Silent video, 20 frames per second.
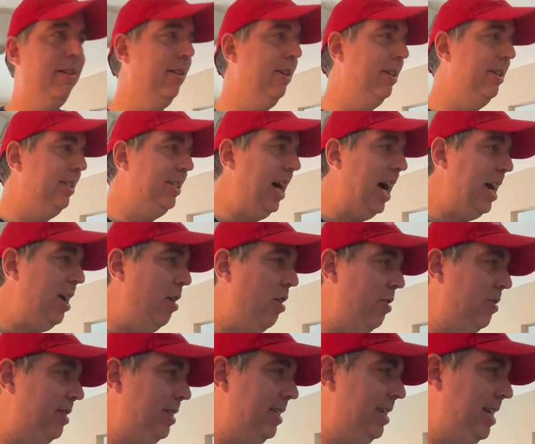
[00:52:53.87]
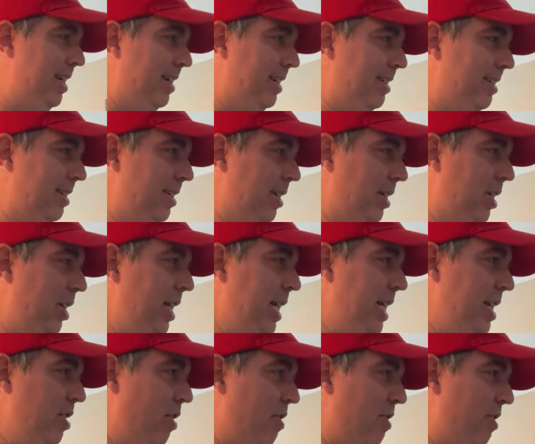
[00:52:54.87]
Die Hard 6, Clean
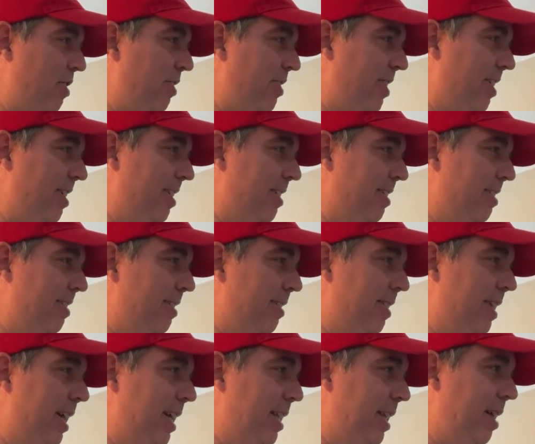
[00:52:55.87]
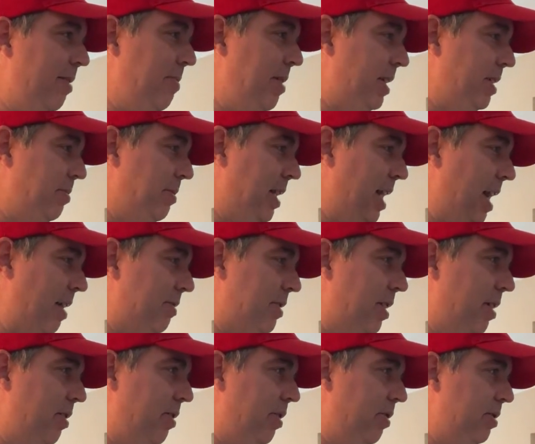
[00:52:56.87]
Hard. That makes me laugh.
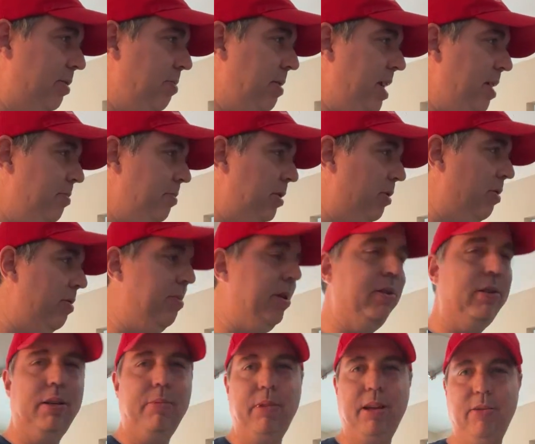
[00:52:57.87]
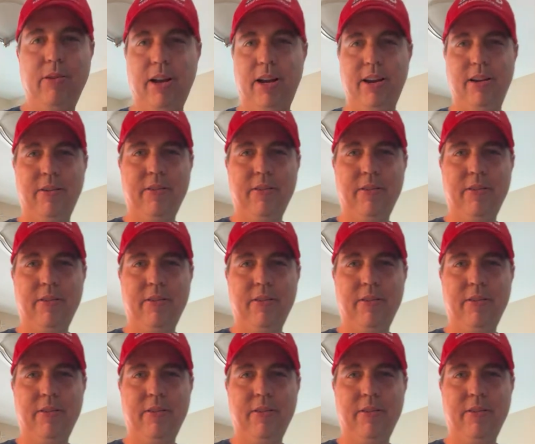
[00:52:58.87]
Those memes are amusing me right now,